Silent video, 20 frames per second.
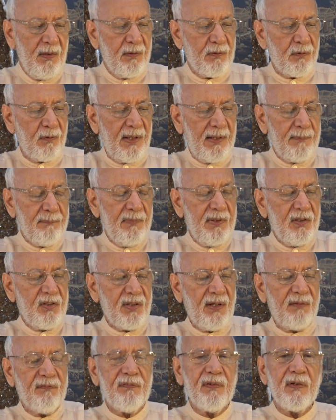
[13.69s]
So let me
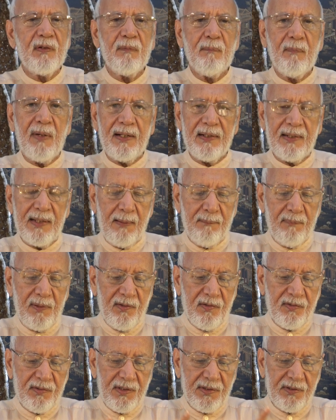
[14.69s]
shuffle my
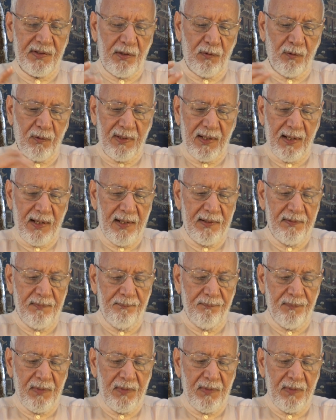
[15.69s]
Kabbalistic Tarot card.